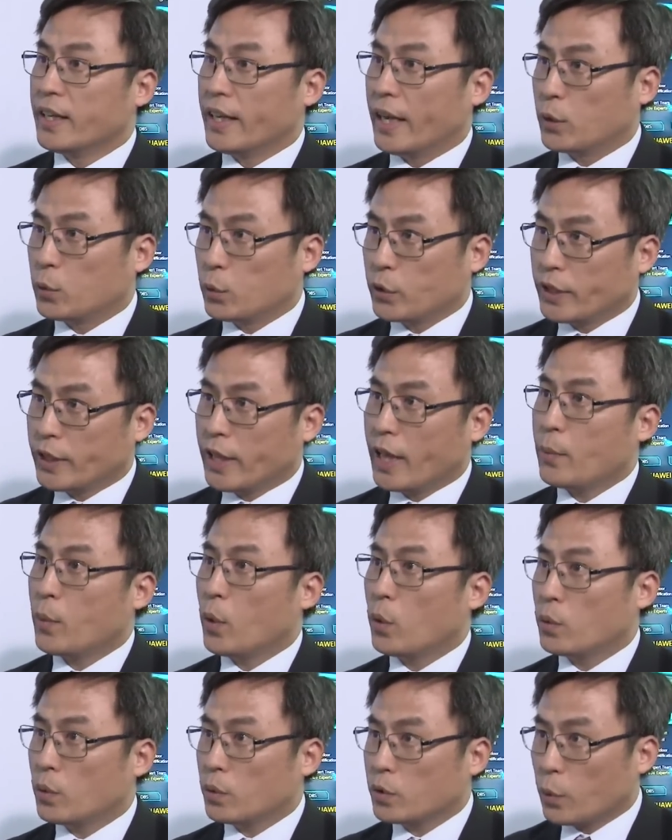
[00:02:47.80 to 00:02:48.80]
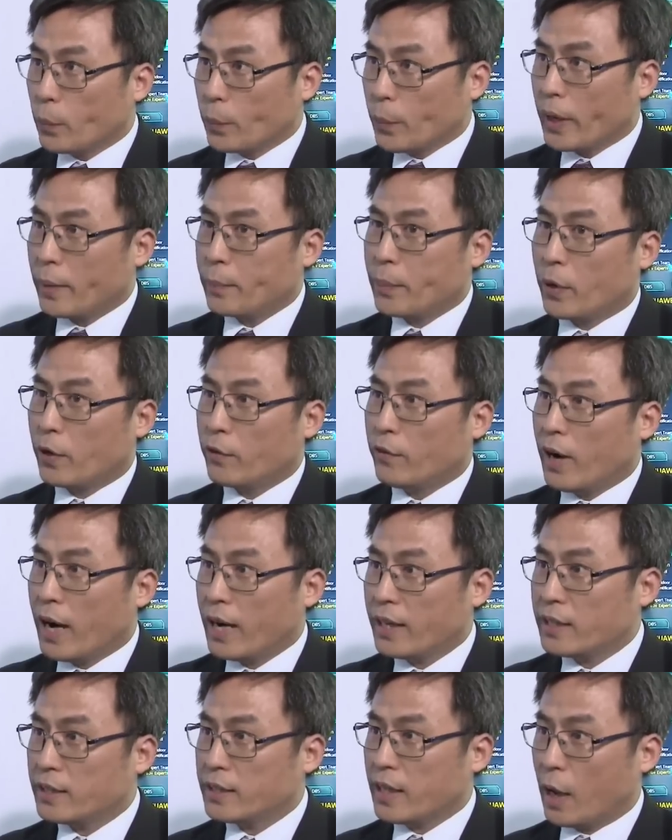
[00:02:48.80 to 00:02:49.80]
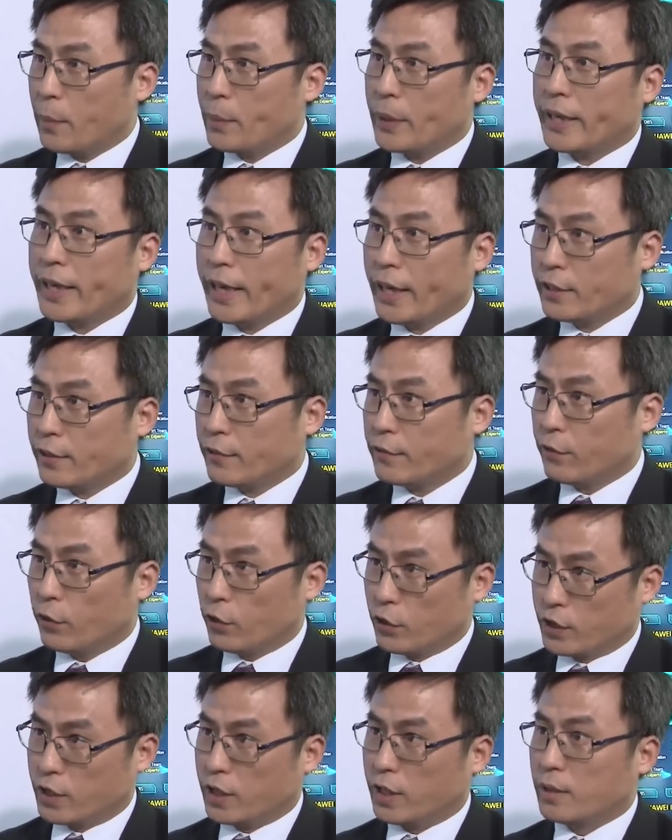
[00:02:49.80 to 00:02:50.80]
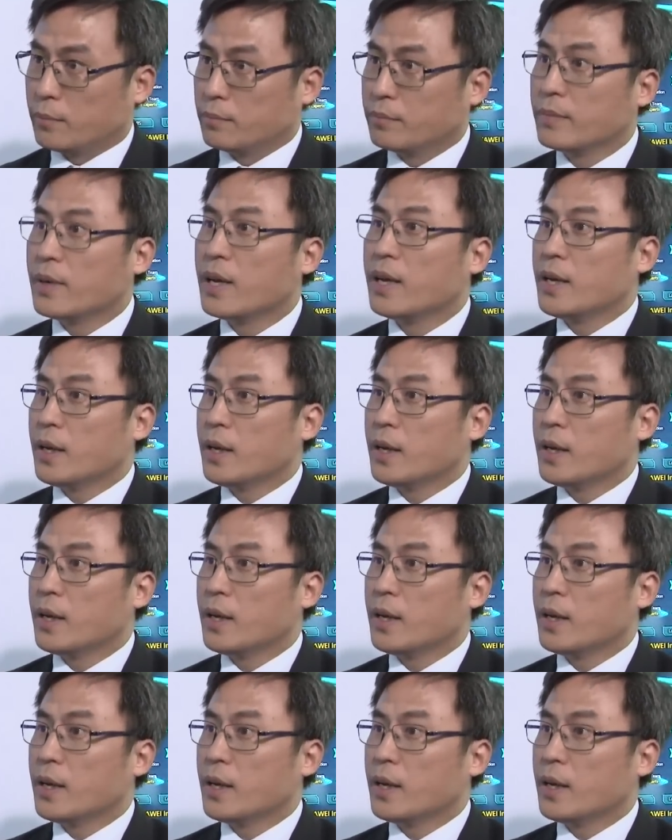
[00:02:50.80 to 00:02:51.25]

yeah, to enable to make, provide the application for them.